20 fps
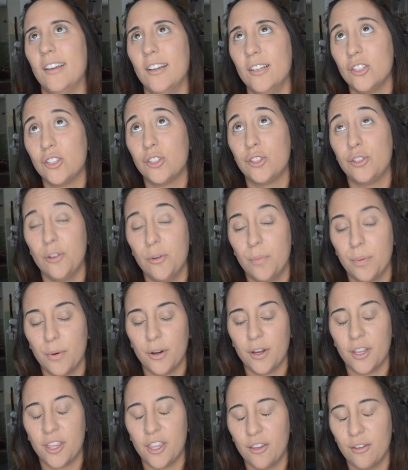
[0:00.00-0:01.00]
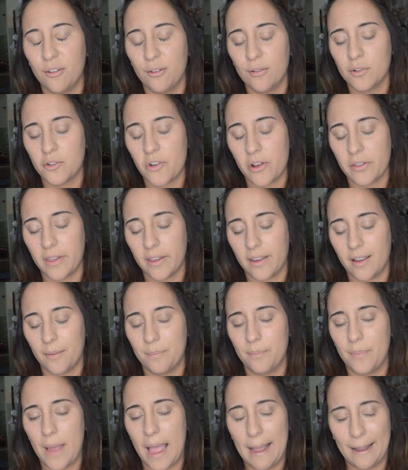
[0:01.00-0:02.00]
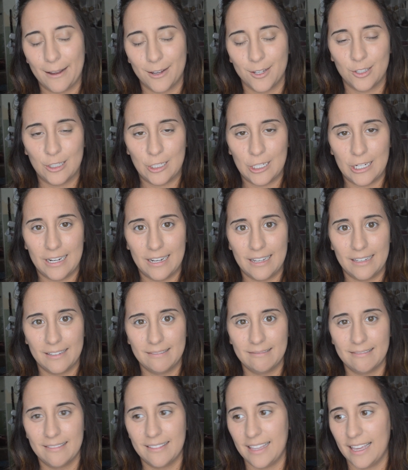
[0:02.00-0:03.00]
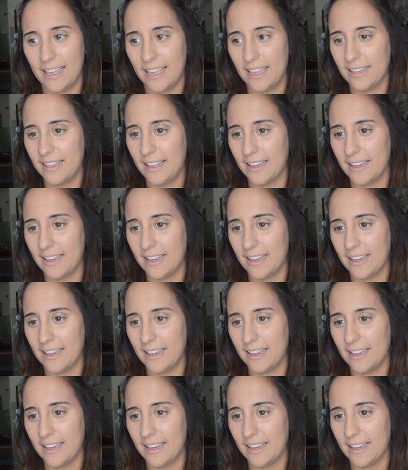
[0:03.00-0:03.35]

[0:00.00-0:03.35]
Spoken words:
super huge on like a packaging thing.